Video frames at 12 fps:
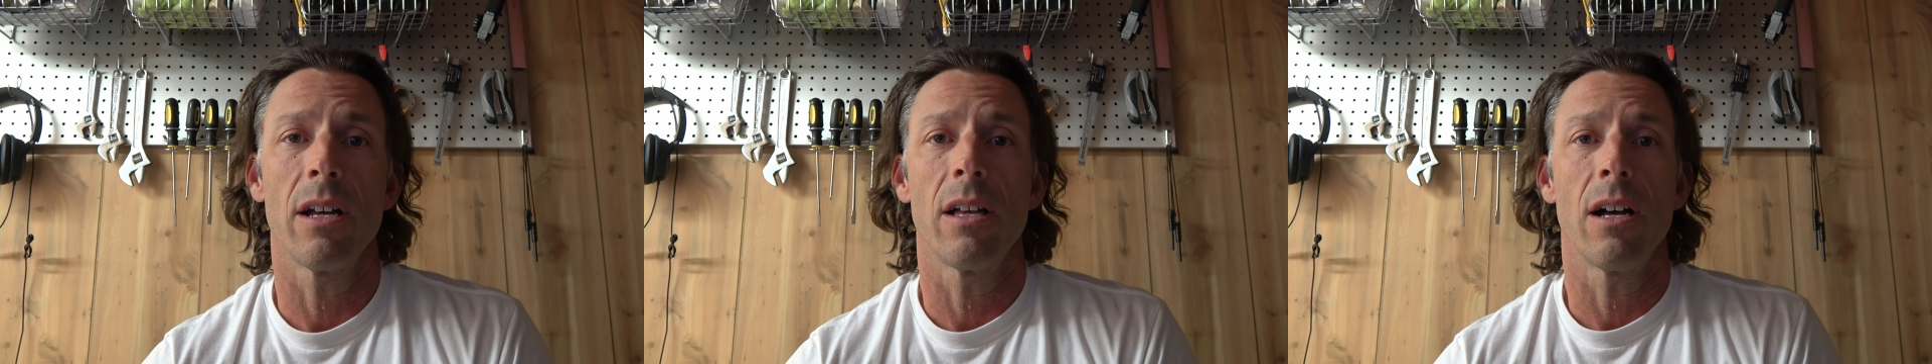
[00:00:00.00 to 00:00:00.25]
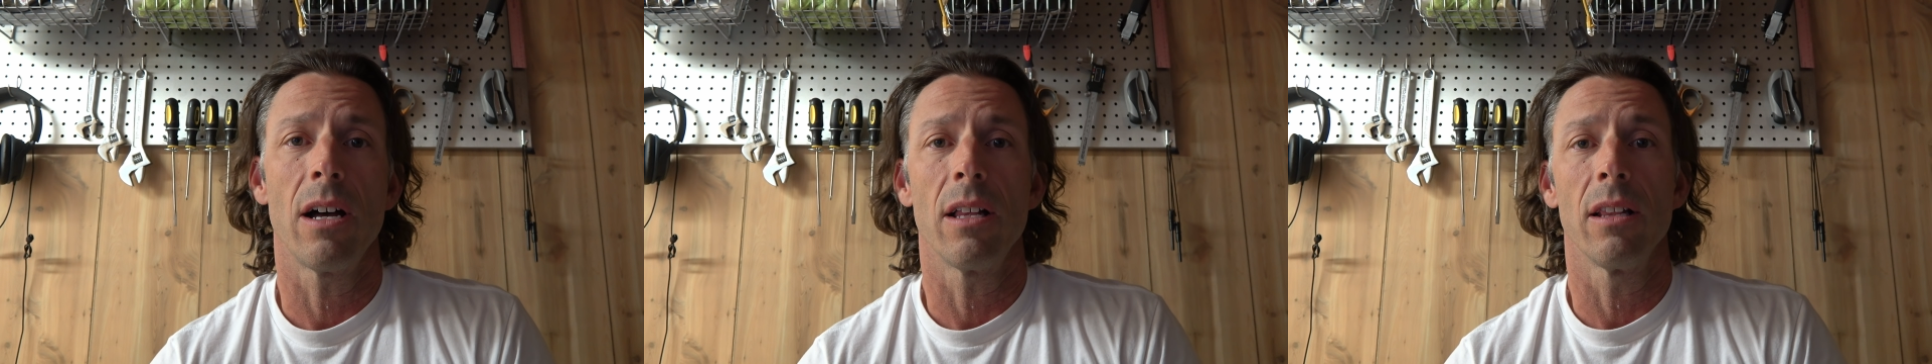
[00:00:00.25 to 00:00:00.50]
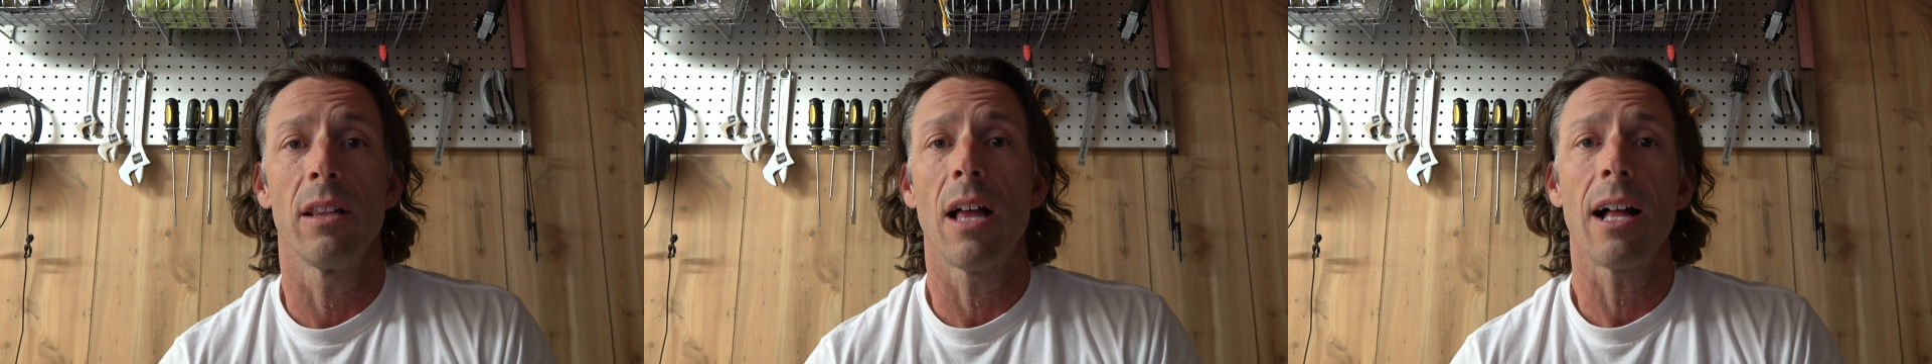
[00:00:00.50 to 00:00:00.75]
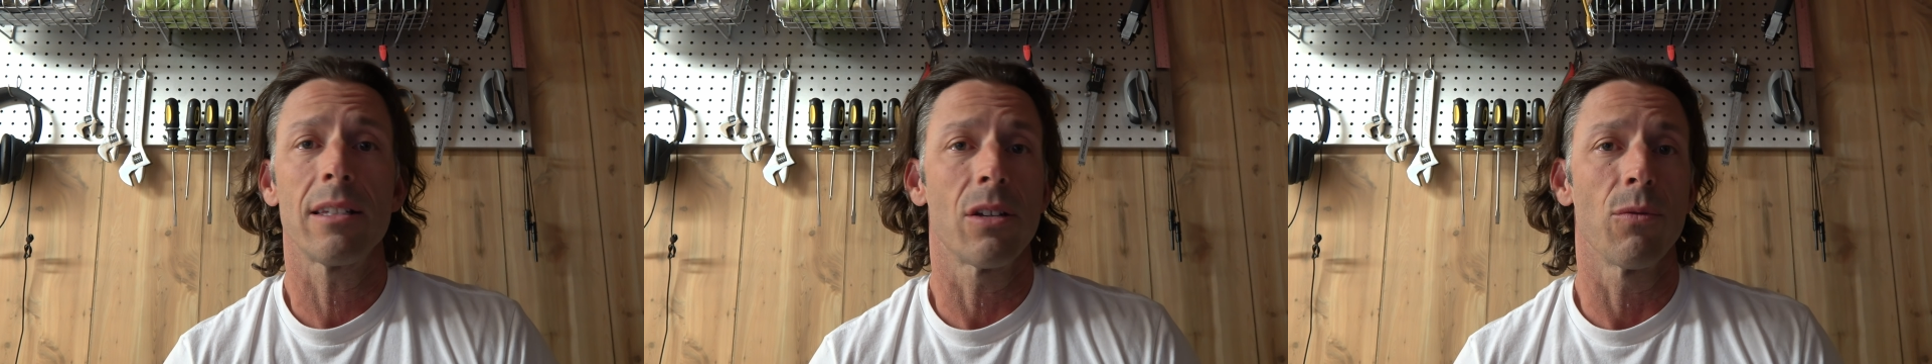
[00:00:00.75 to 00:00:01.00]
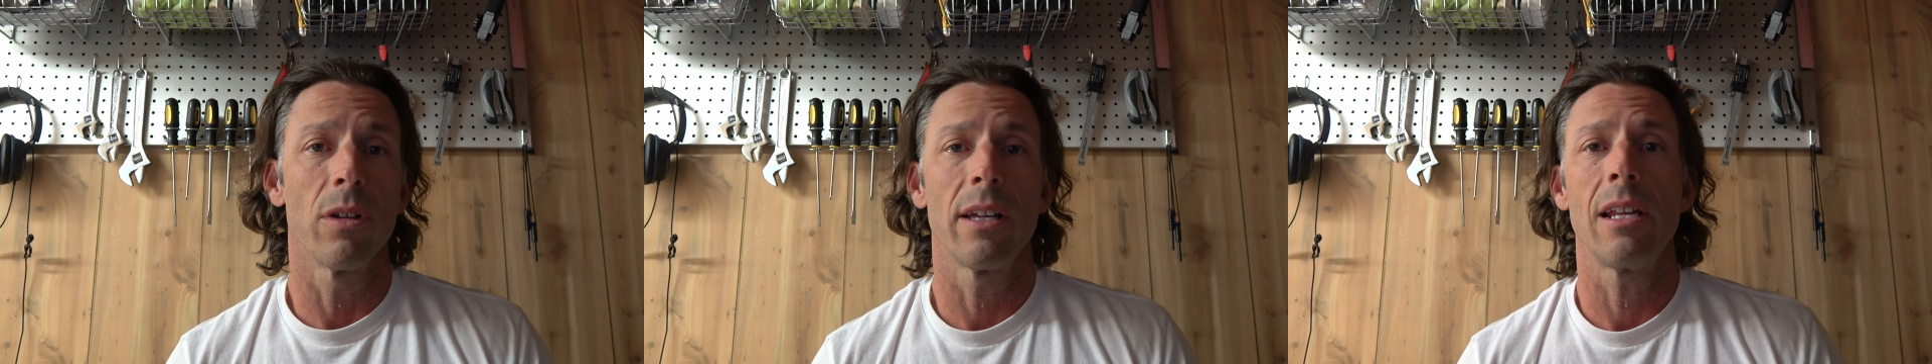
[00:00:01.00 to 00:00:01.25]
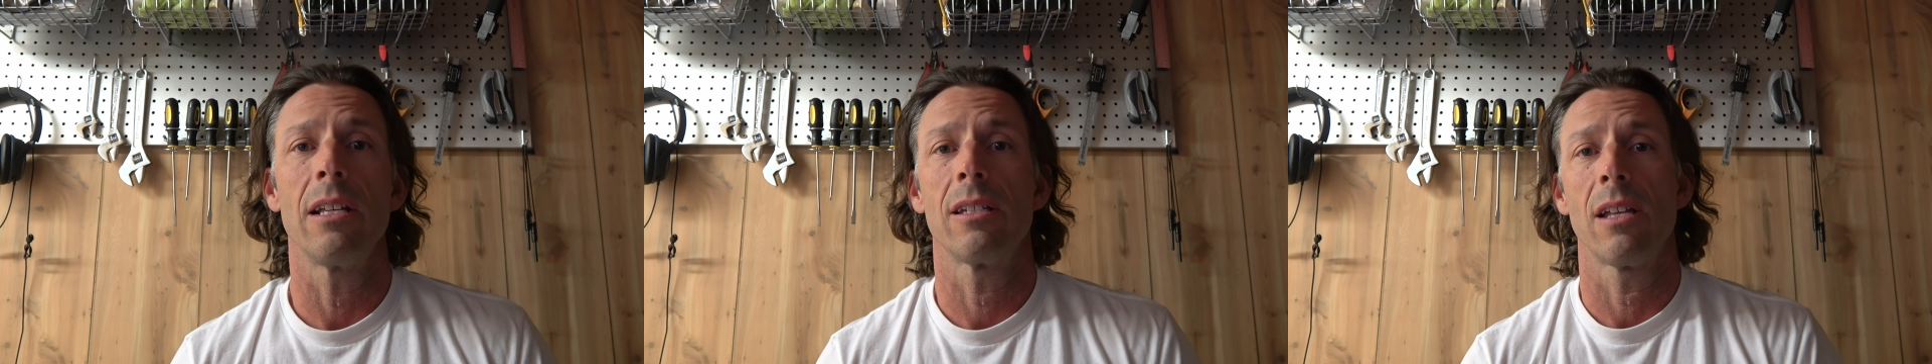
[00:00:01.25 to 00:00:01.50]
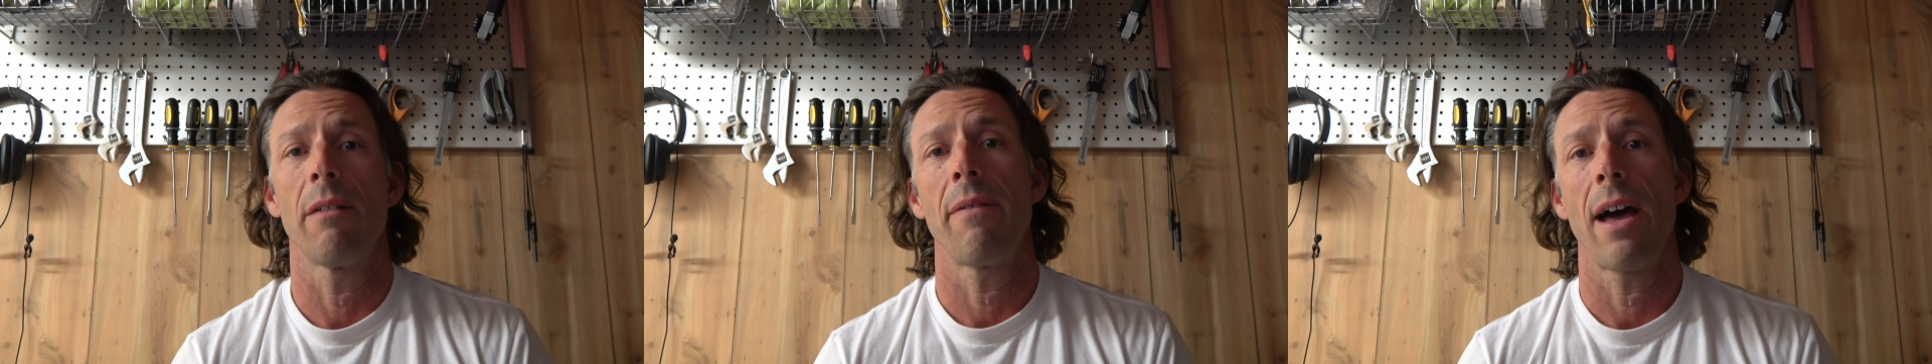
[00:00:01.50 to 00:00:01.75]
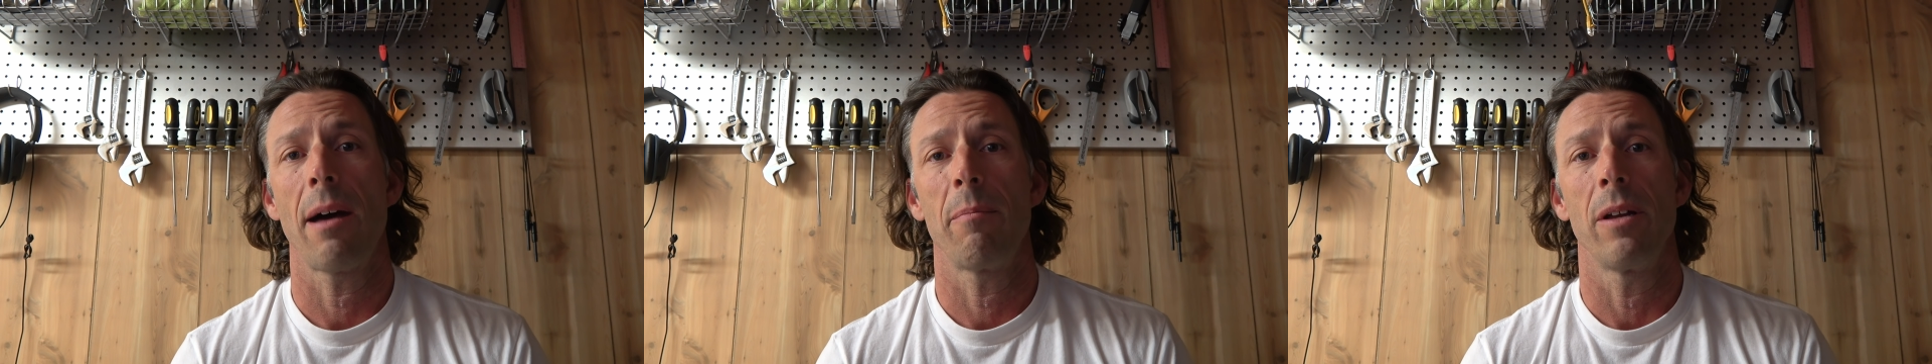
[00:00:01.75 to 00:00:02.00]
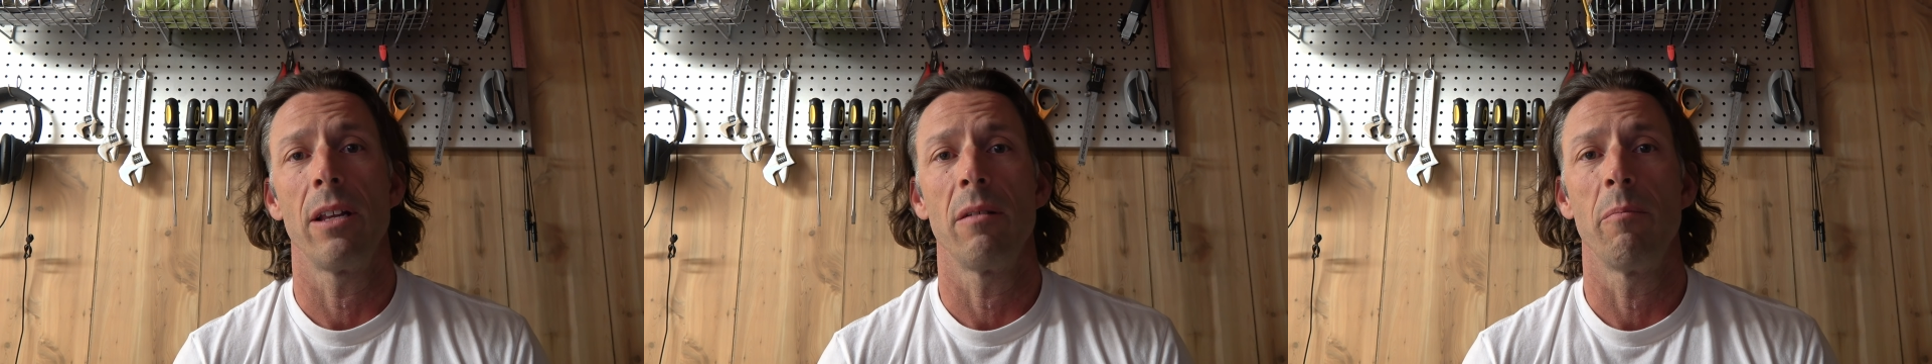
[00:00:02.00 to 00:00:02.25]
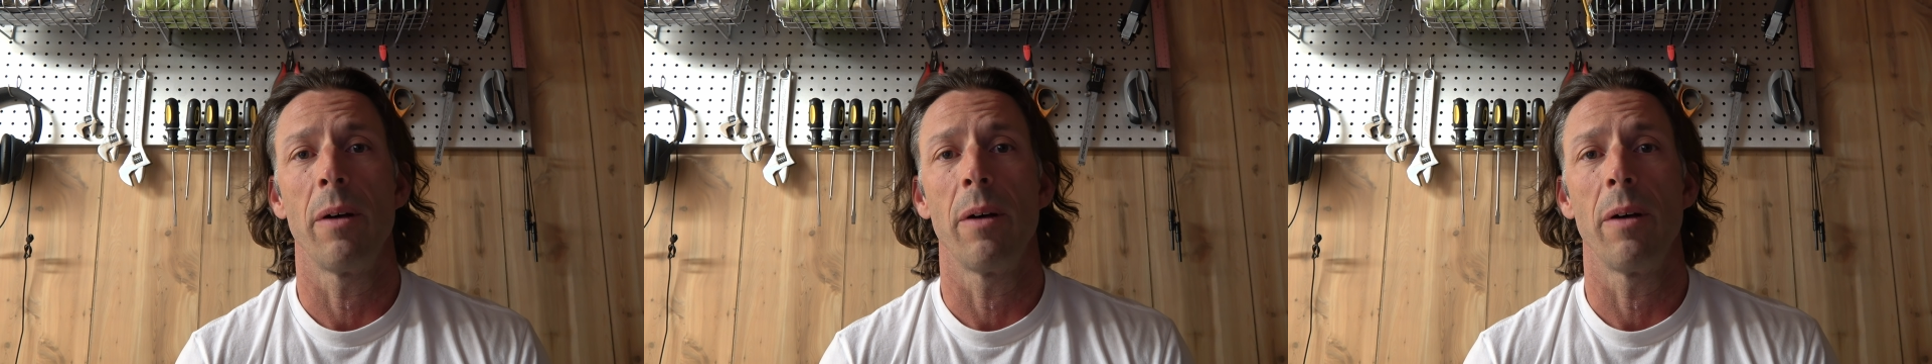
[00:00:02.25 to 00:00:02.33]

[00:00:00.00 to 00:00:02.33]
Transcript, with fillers: Uh, lots of really neat stuff happened,